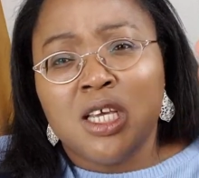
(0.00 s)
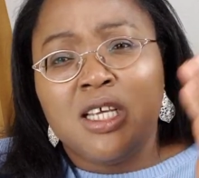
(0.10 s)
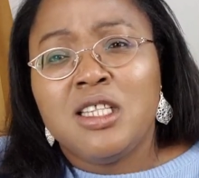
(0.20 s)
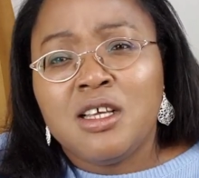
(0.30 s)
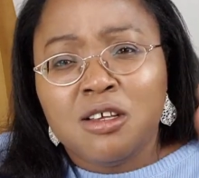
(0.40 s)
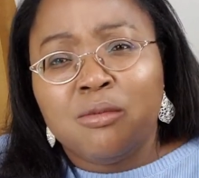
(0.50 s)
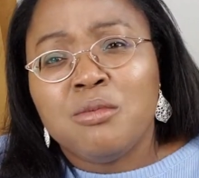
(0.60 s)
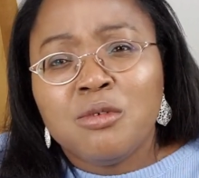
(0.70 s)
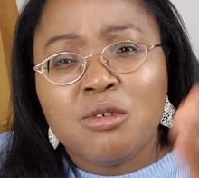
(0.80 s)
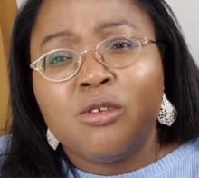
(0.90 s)

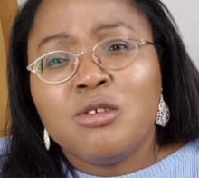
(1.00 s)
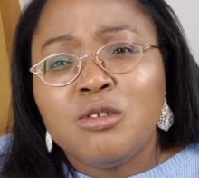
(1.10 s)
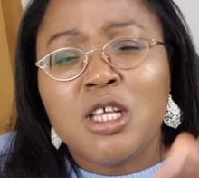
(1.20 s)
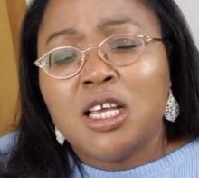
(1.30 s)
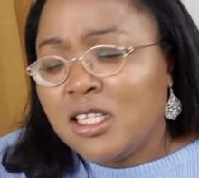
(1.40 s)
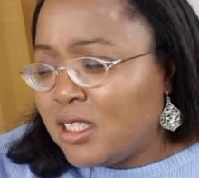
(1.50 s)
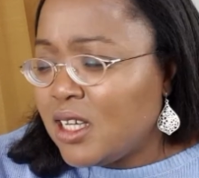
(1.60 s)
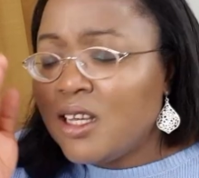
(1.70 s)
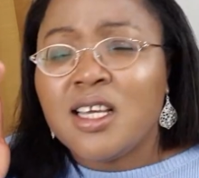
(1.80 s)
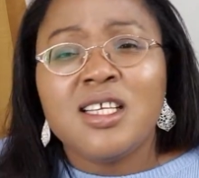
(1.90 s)
They
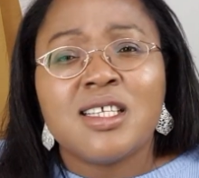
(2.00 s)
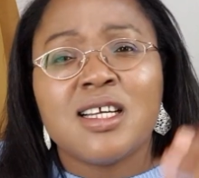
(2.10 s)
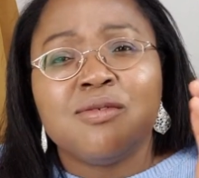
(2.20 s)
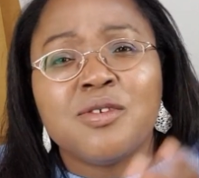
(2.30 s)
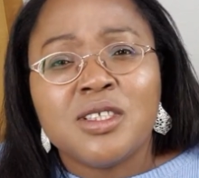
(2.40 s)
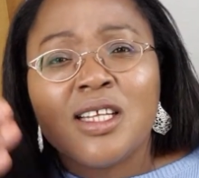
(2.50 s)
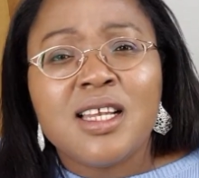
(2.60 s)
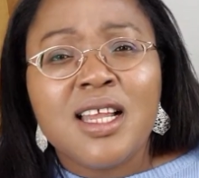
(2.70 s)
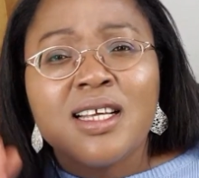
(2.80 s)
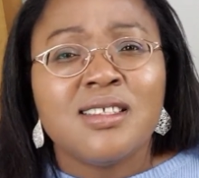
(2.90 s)
hit her for the
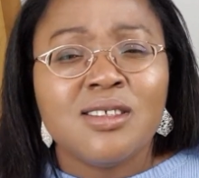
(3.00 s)
leg.